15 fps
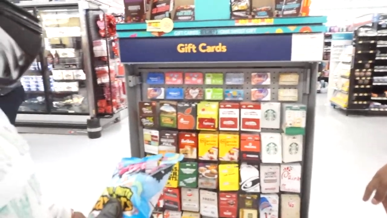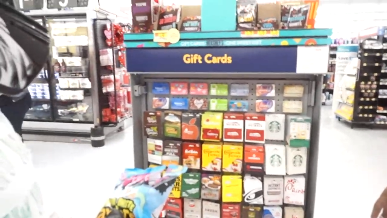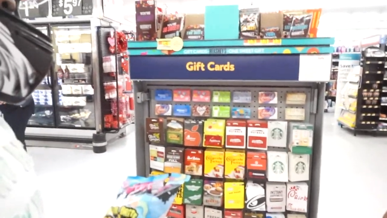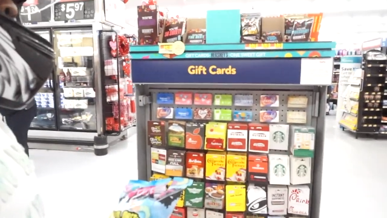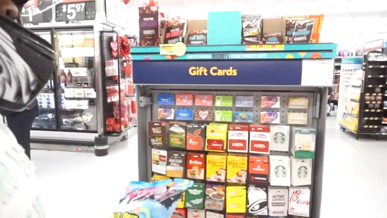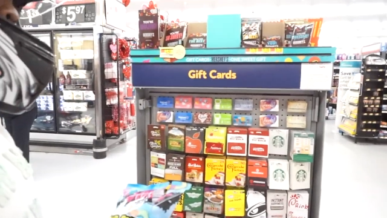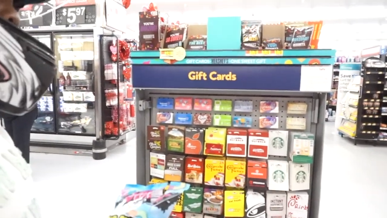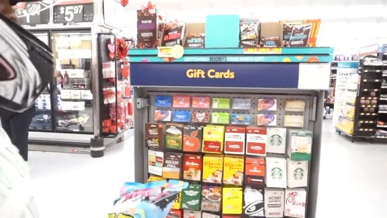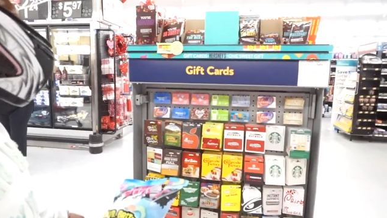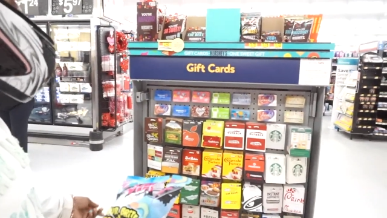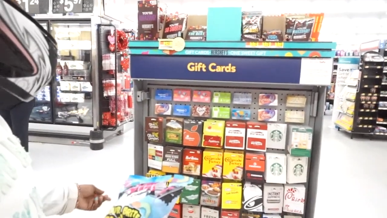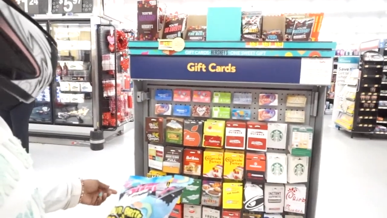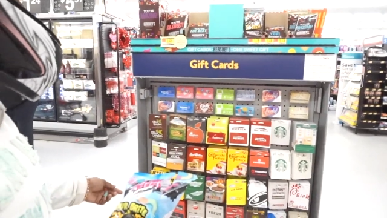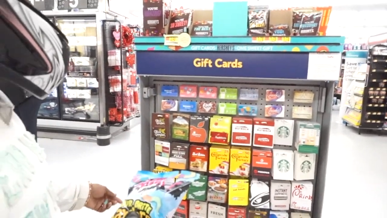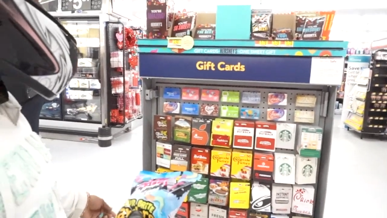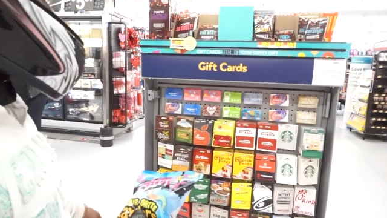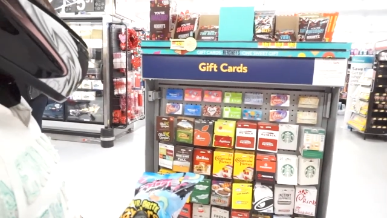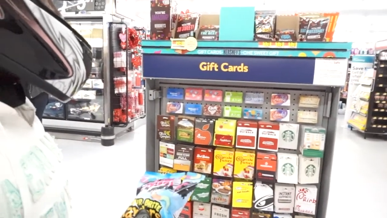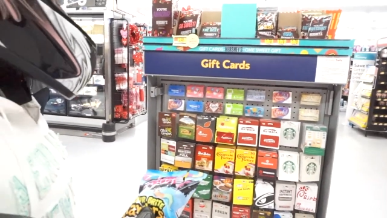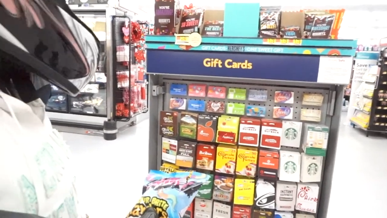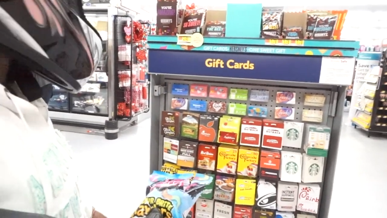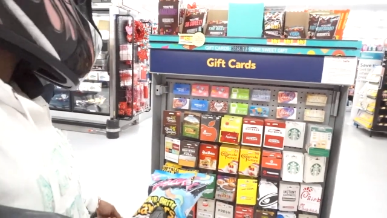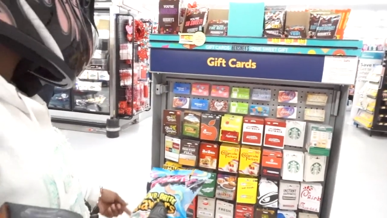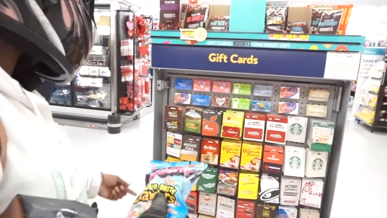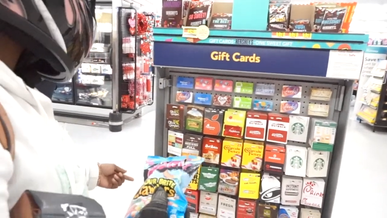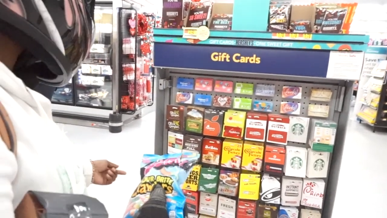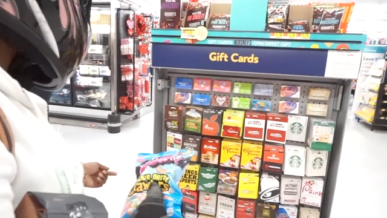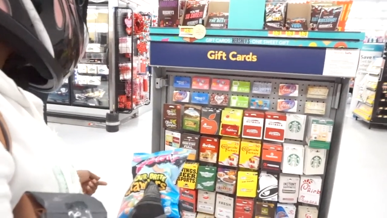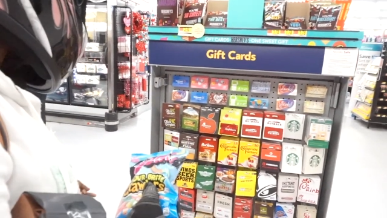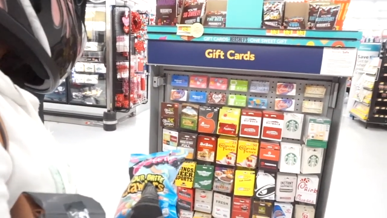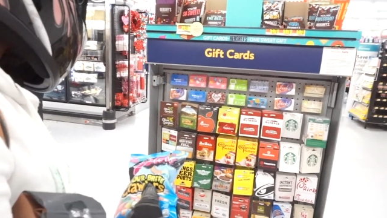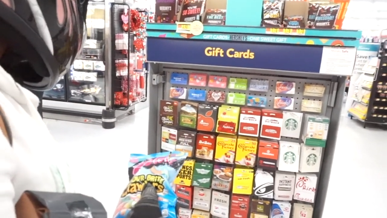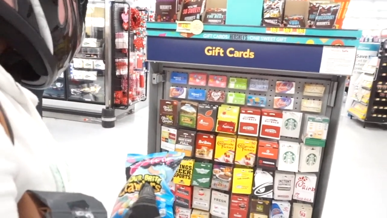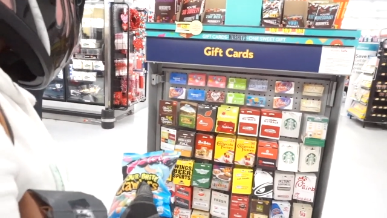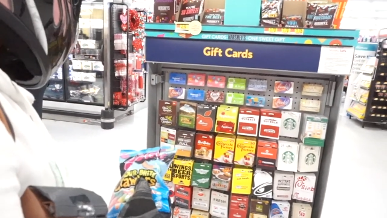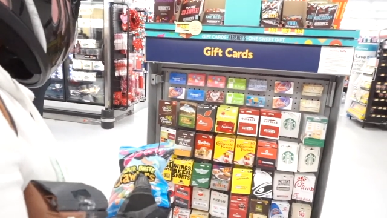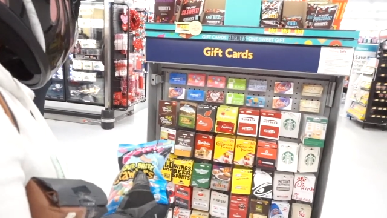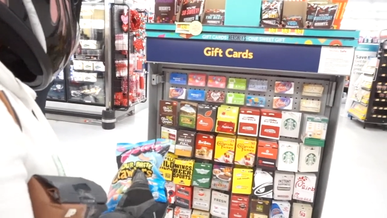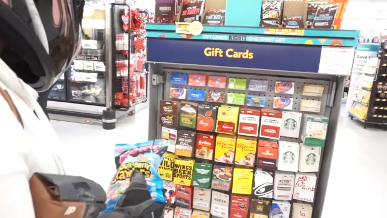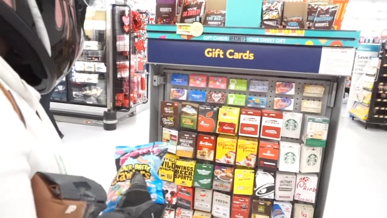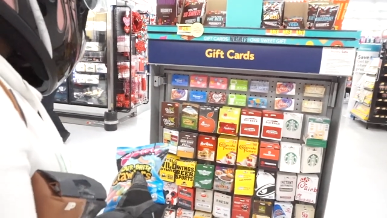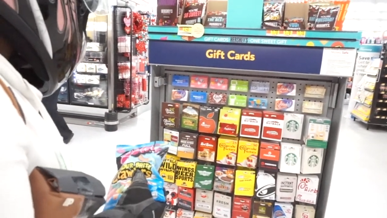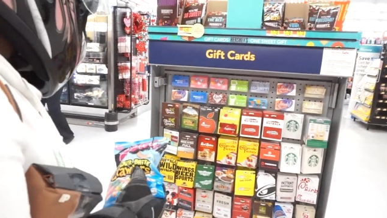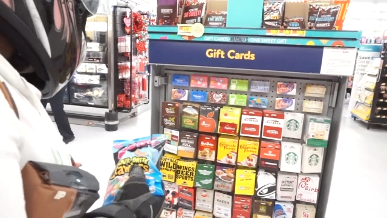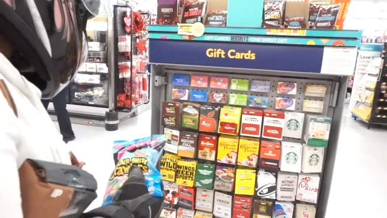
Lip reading: No face is visible, so there are no lips to read.